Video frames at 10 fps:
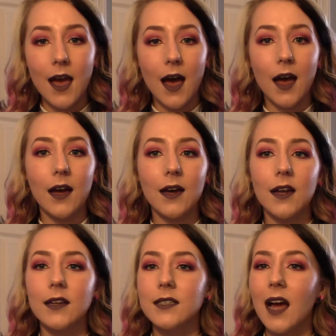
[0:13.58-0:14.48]

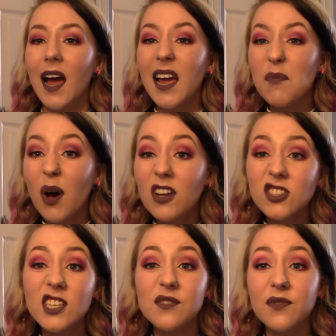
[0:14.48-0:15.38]
And I
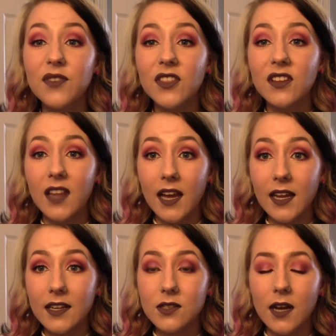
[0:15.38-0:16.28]
apologize for the
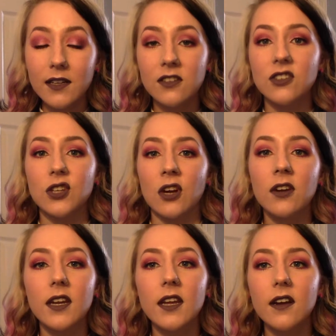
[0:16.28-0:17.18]
lighting. It's kind of
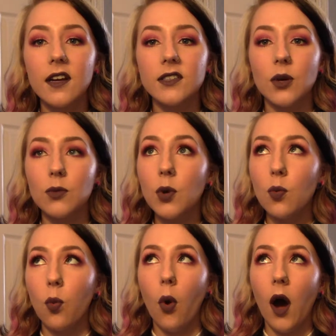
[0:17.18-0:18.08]
dark in here. I don't know
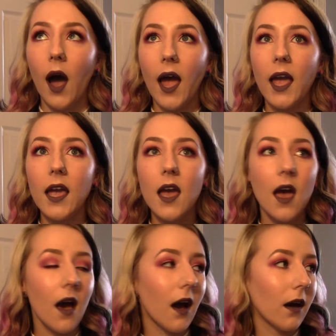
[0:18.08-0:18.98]
why.
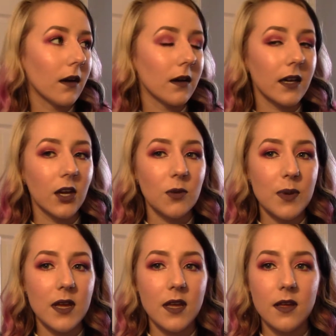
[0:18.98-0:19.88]
It could
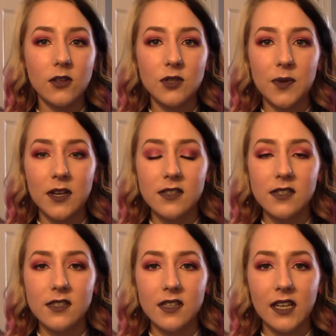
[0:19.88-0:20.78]
be just because
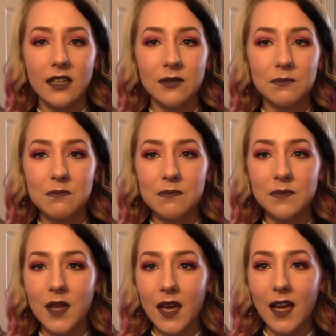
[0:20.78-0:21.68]
it's like
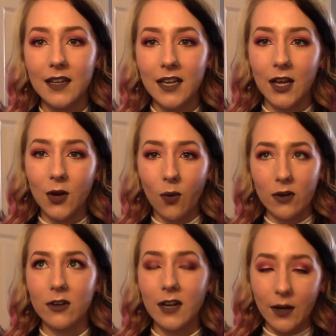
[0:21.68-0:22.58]
in like a
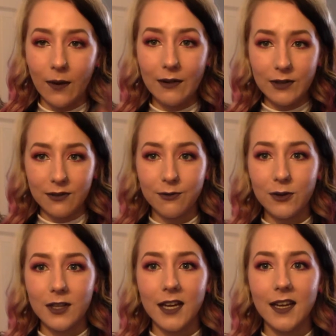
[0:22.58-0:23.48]
corner and I don't have like
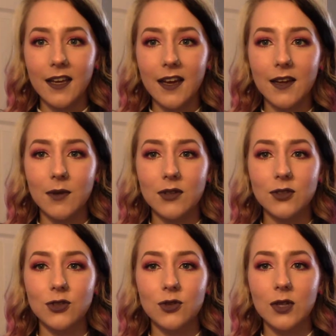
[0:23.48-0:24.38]
full lighting yet. I'm not
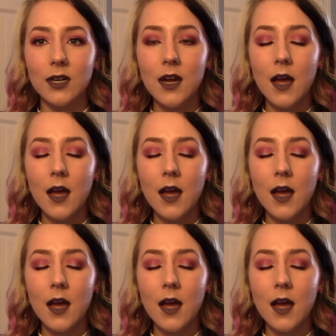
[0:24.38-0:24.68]
too sure.